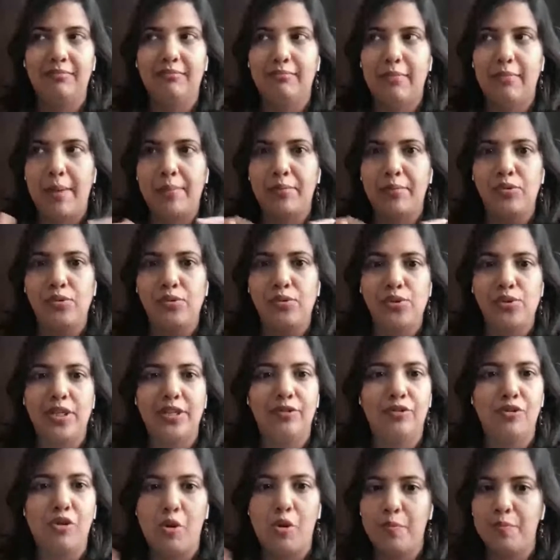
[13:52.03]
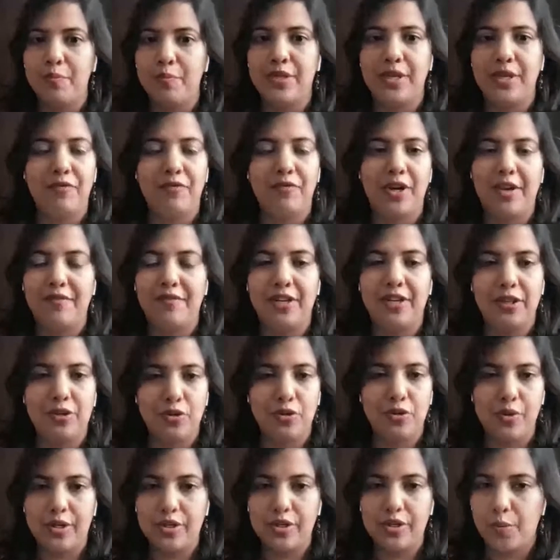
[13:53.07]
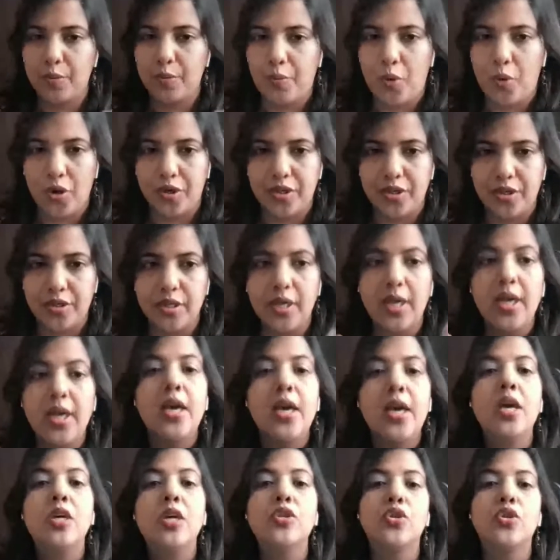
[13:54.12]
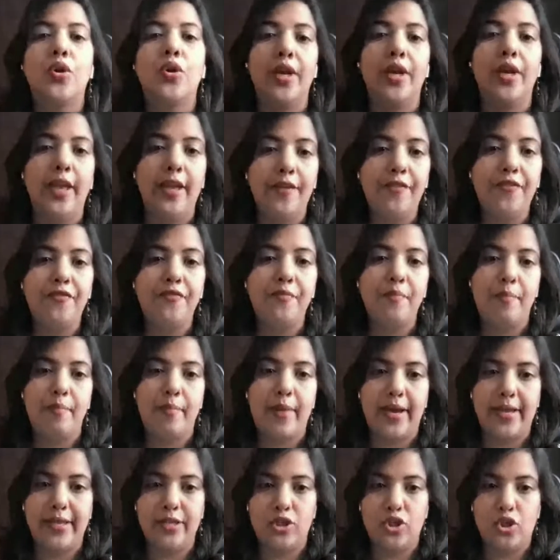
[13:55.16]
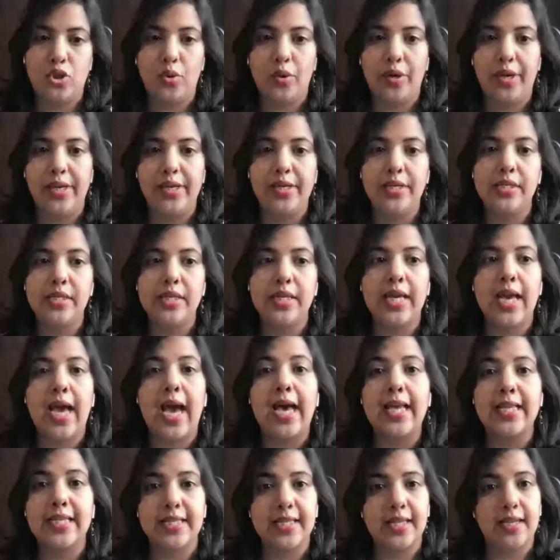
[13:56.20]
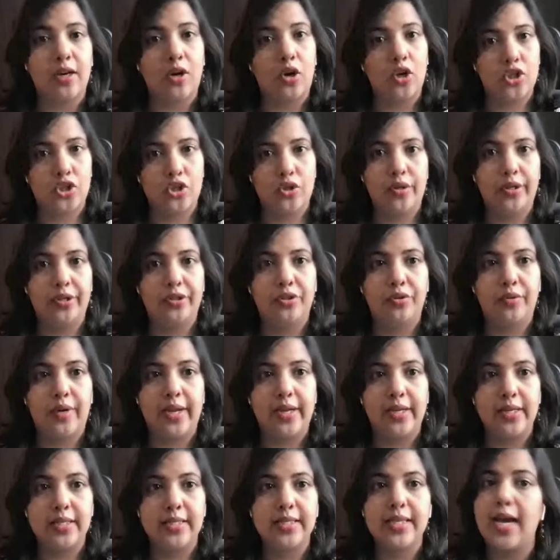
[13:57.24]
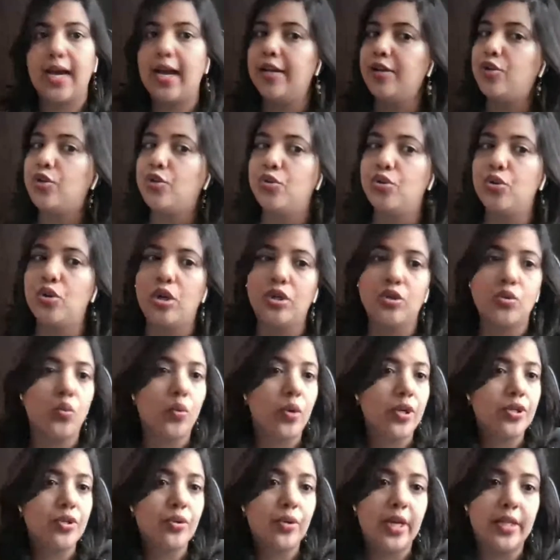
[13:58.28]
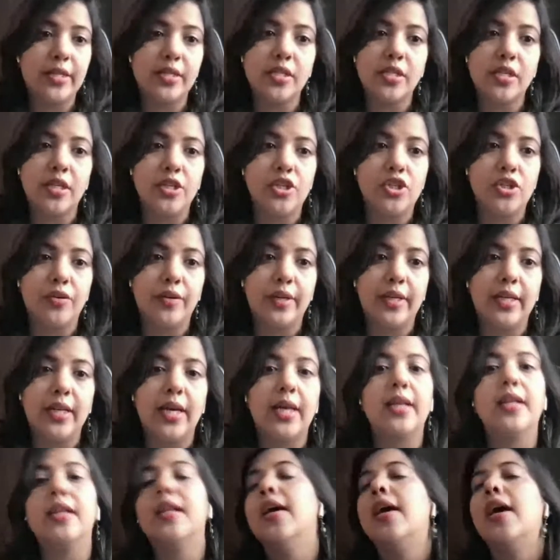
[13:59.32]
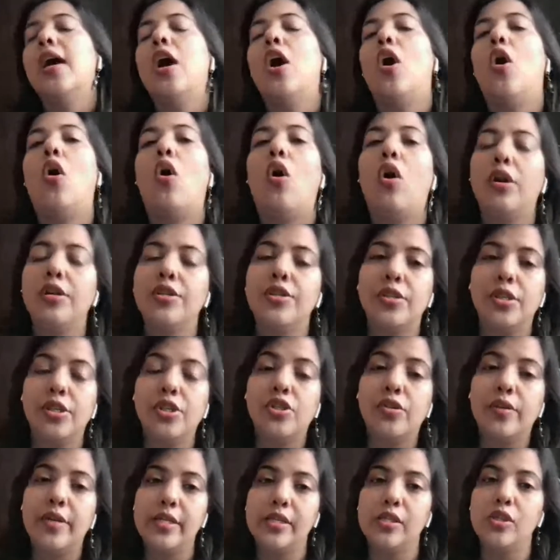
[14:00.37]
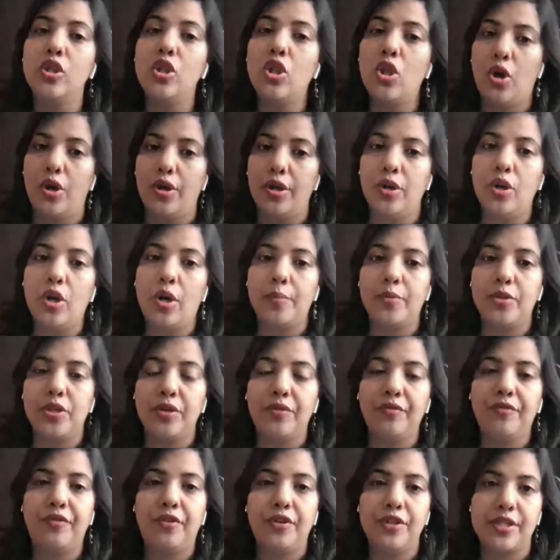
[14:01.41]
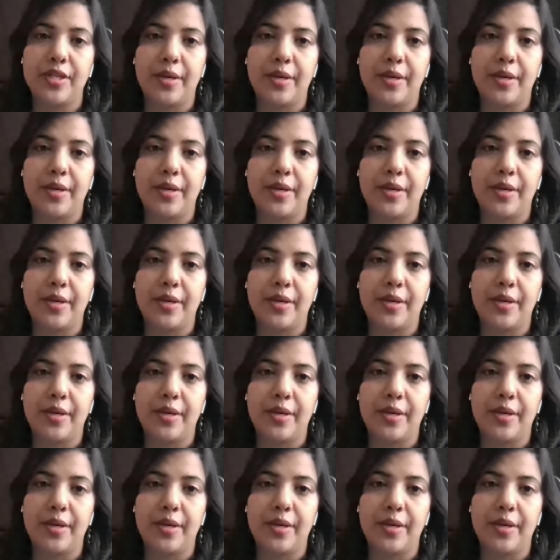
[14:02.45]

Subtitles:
bamboos and ropes and whatever you to support it. So if my joint has osteoarthritis, I do not want to get surgery done, or surgery is not an option for